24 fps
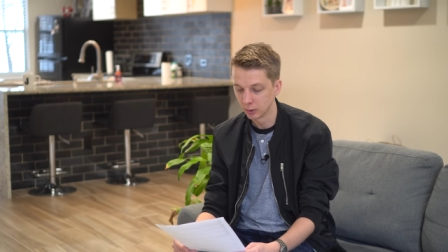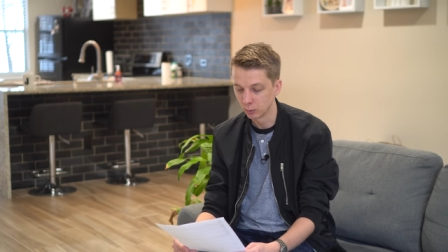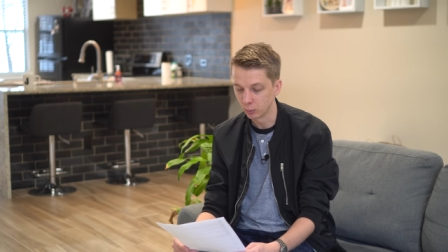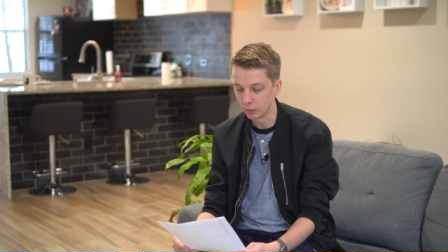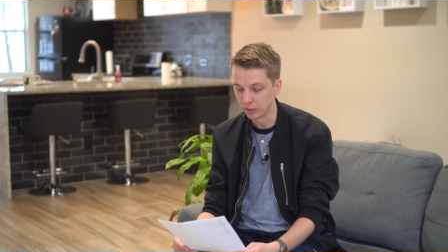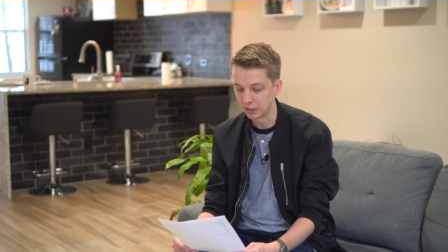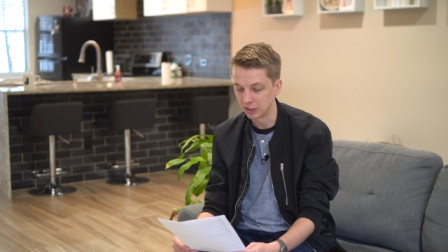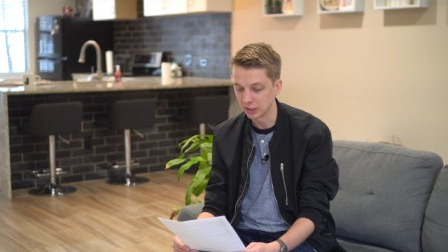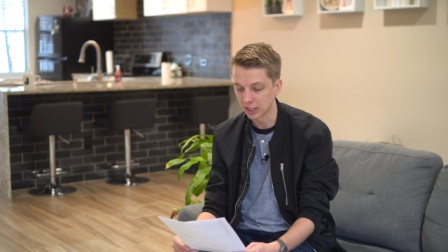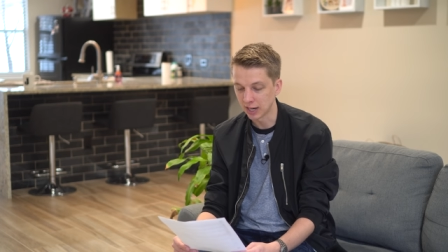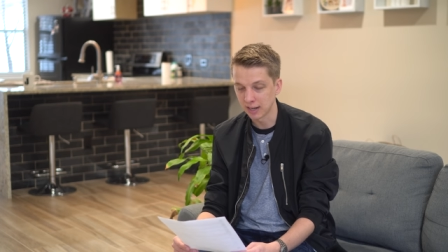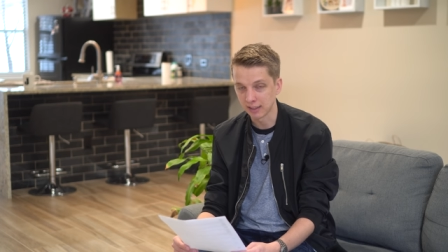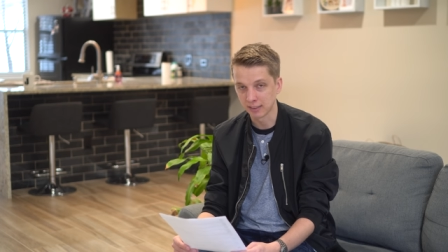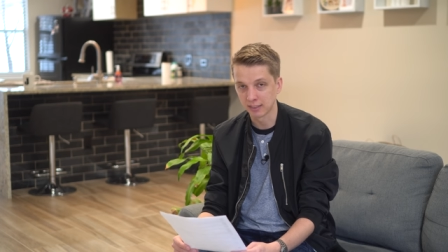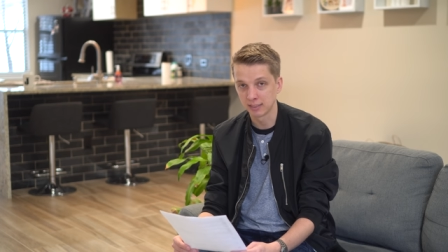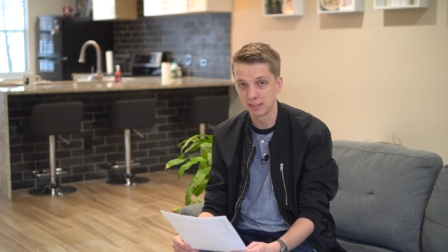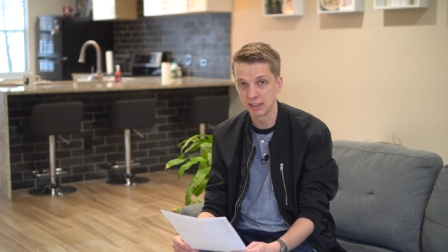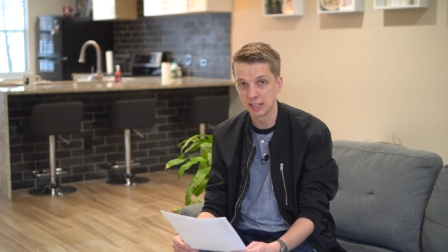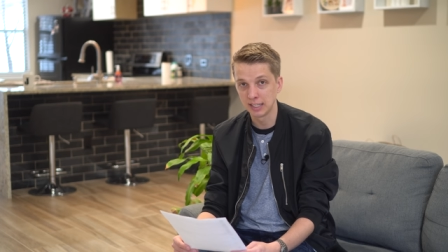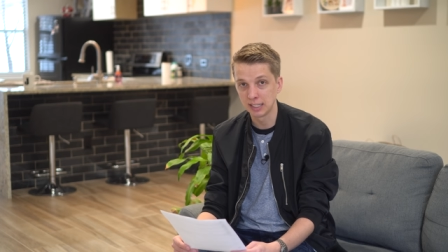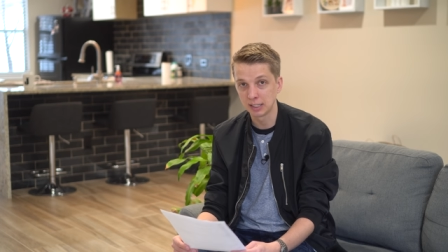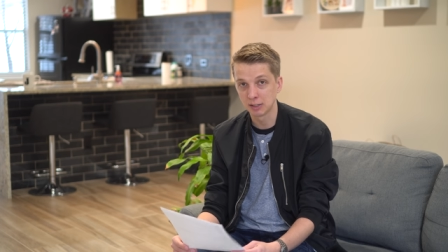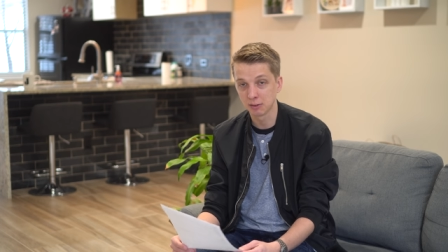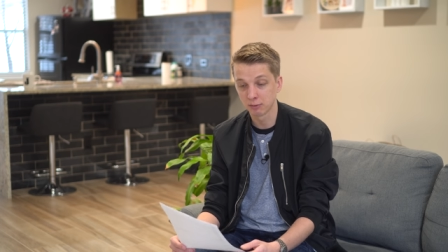which I
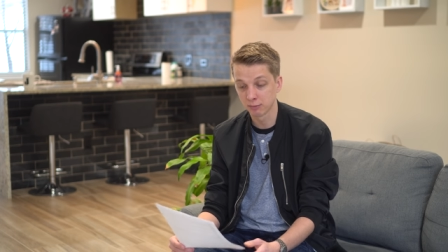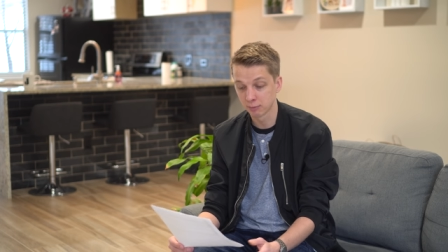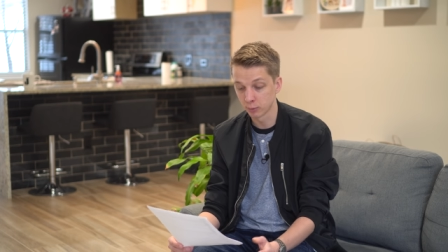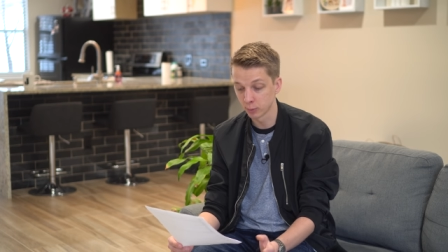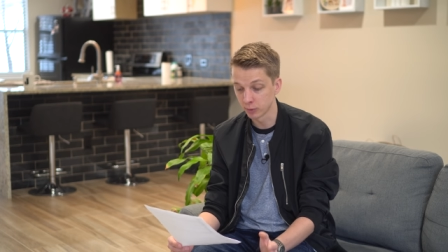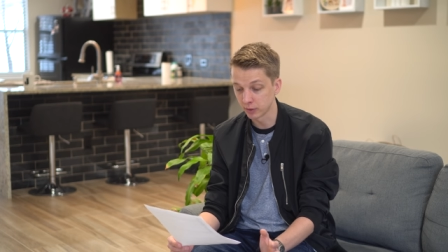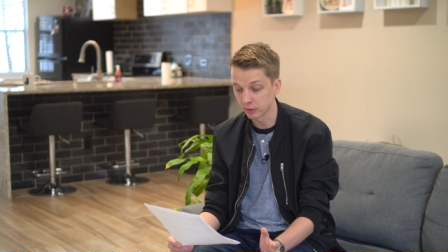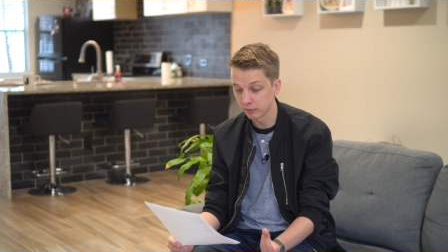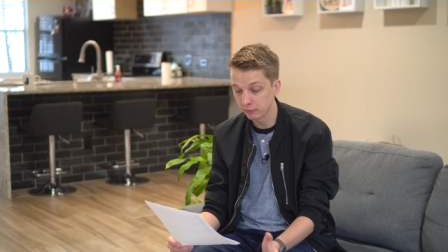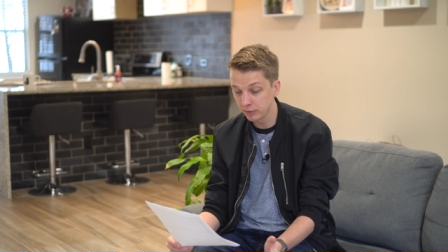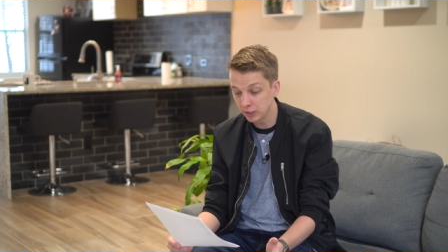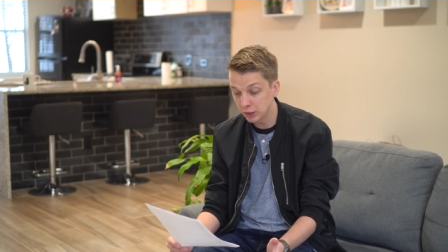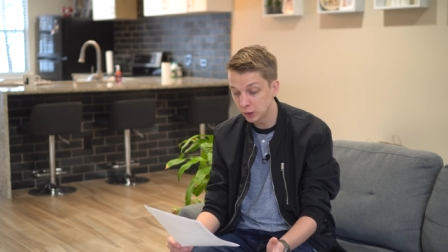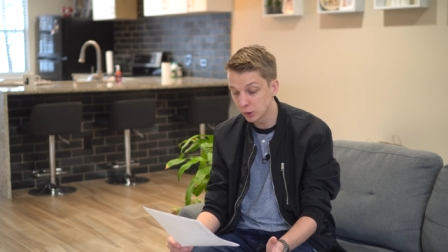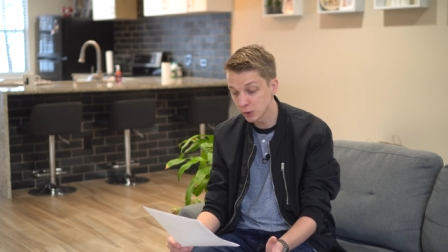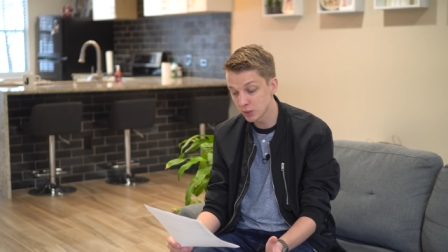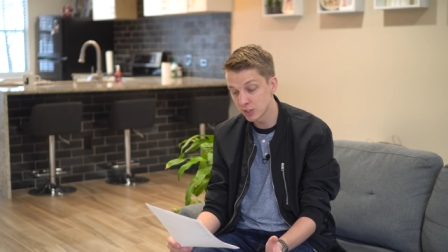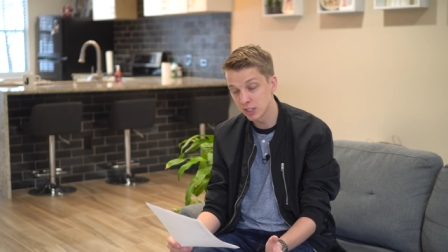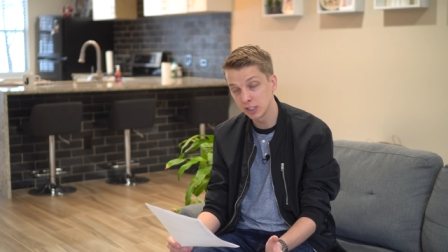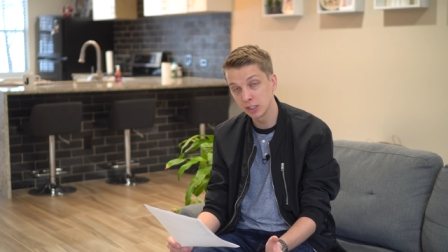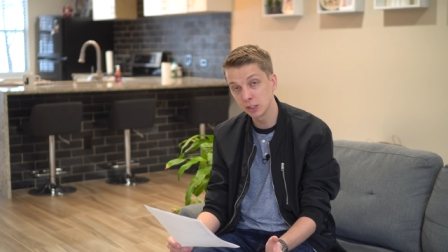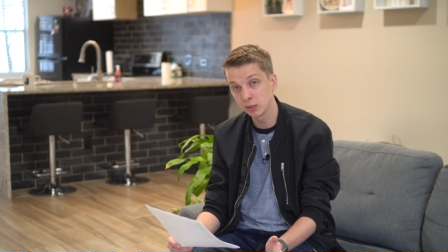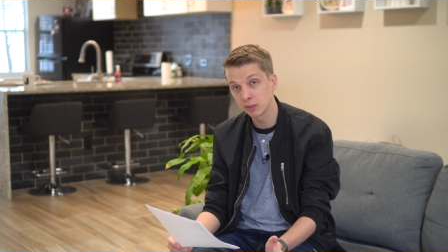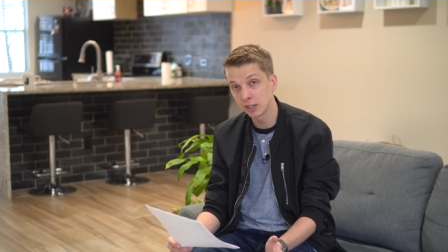think for the
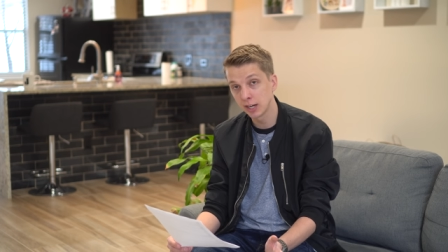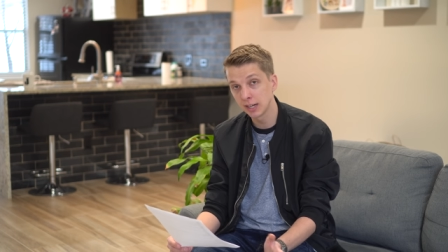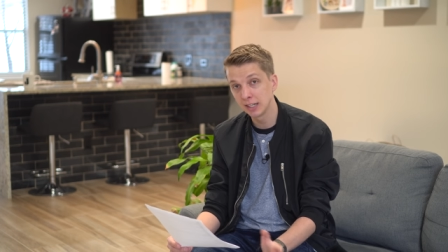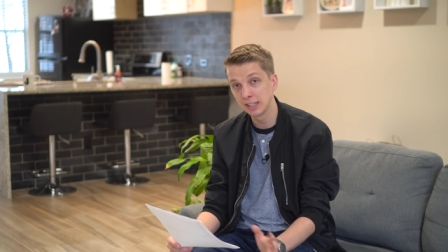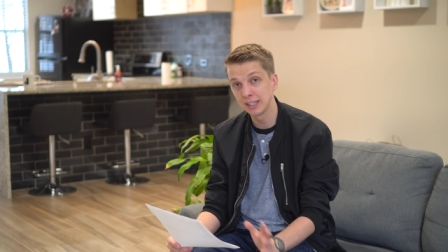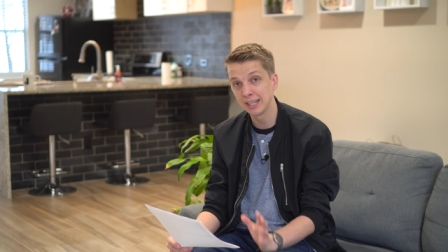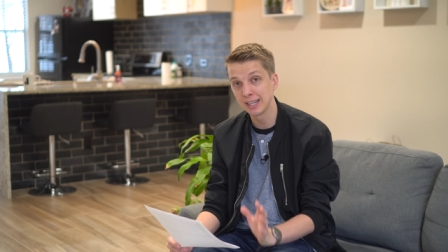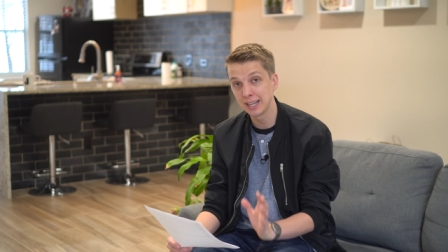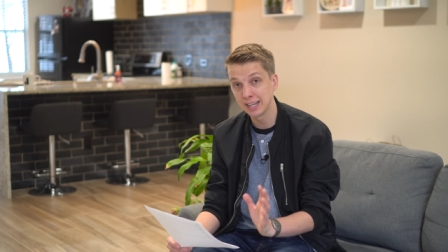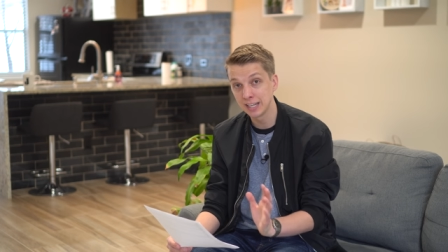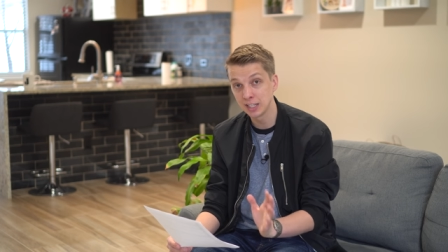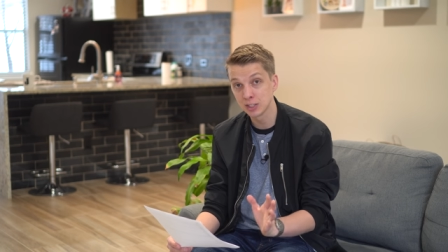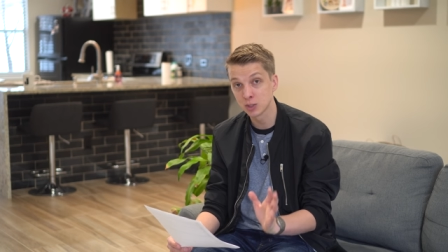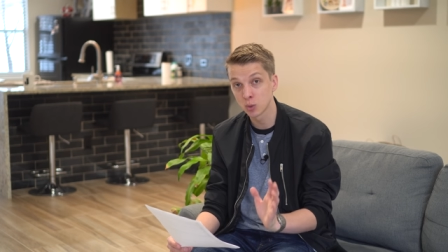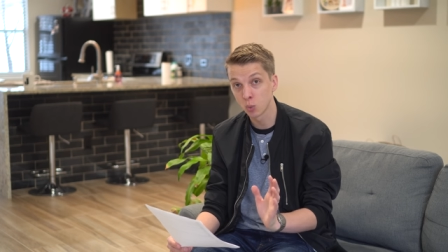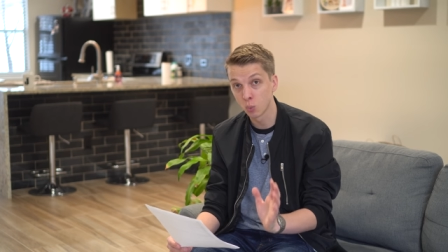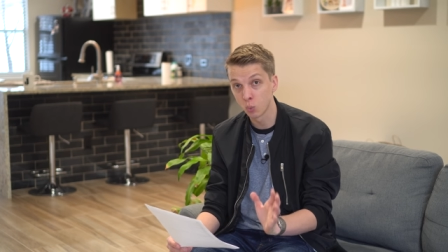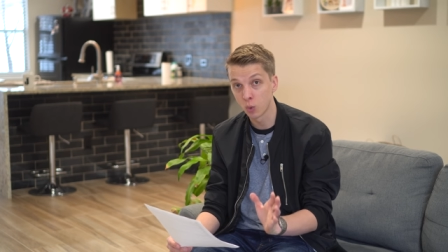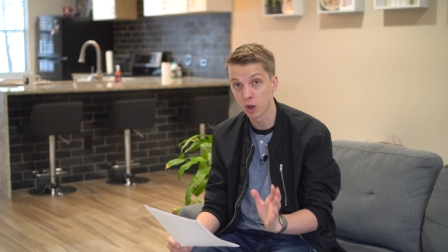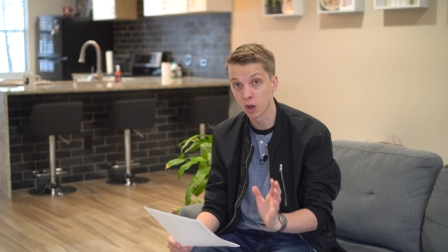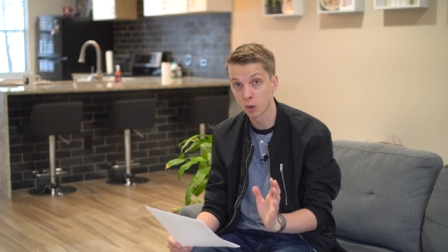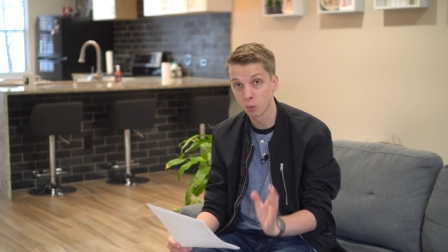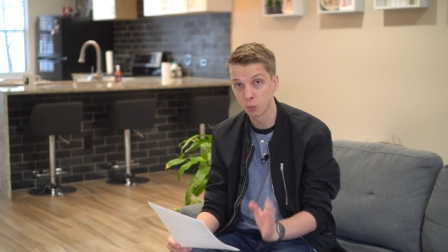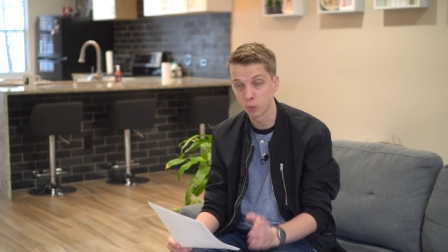features that you're getting is
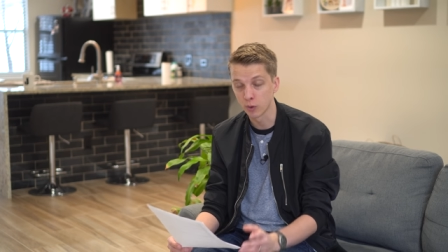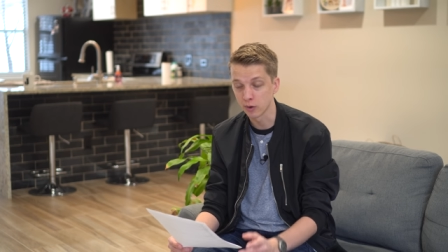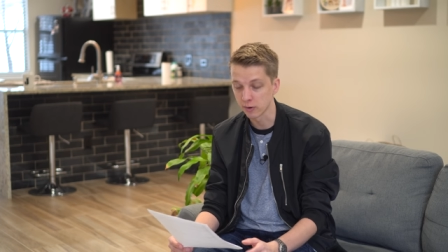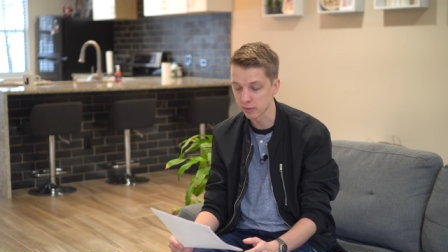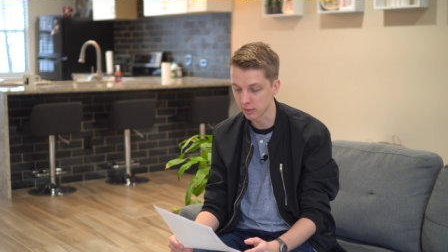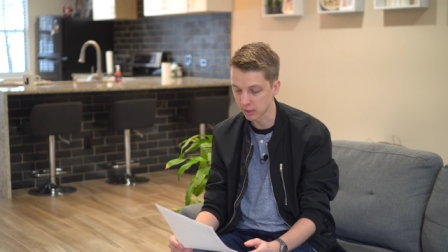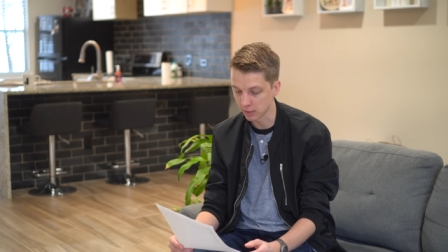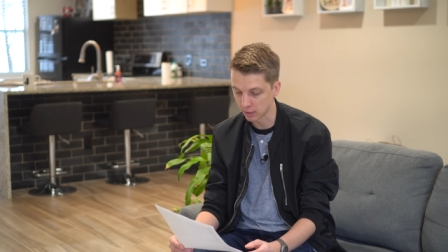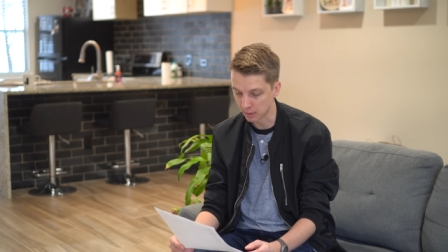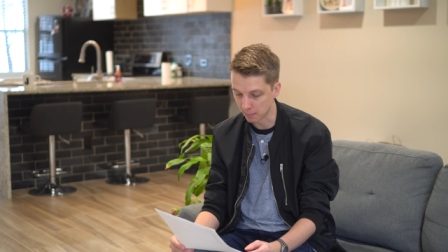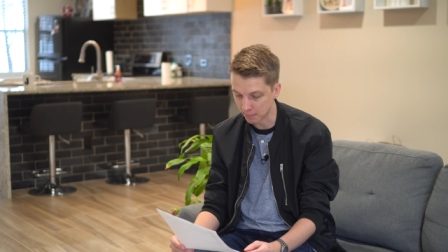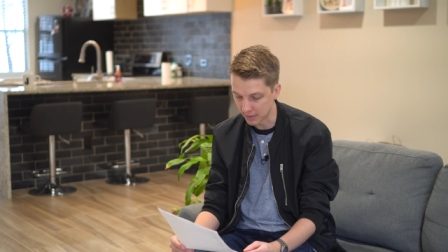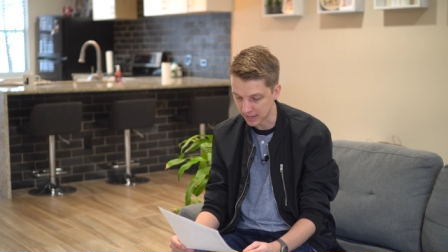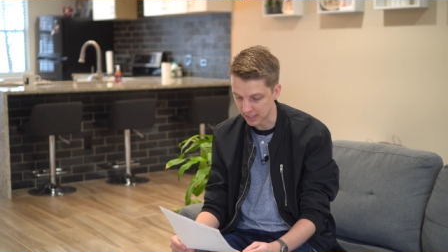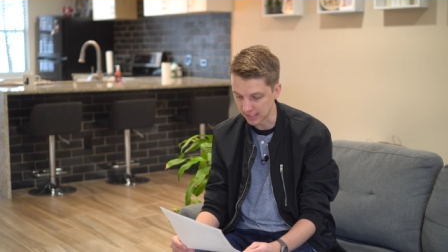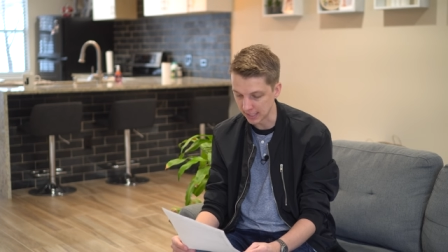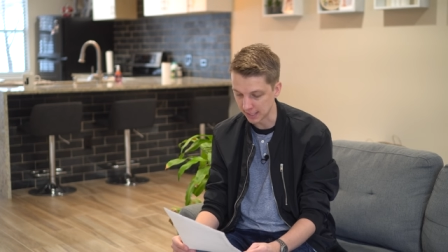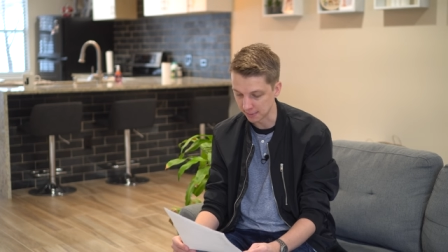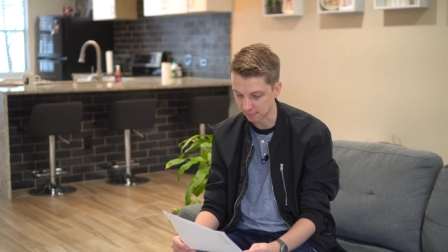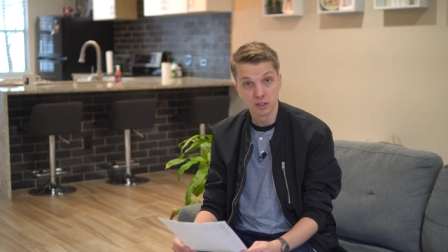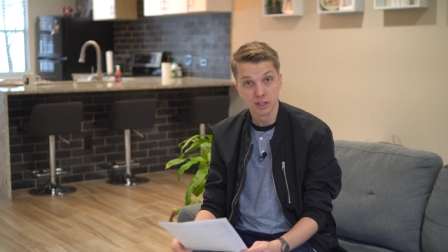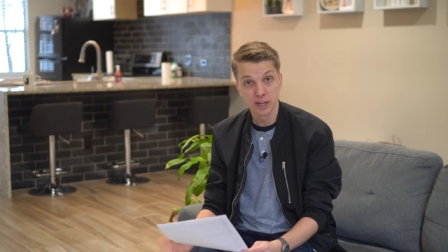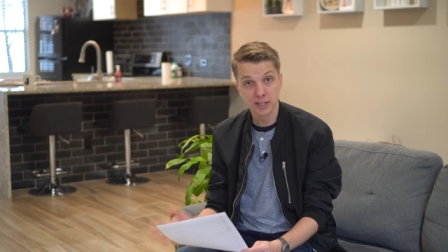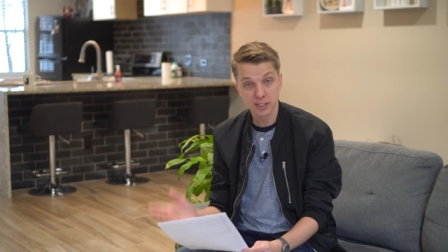well worth the money.